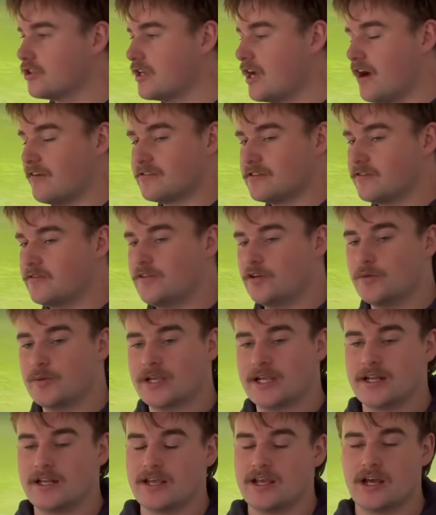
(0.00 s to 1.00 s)
after
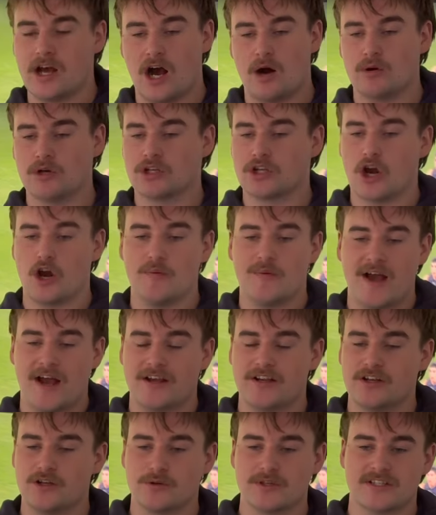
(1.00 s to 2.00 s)
filming in here, I would go back and do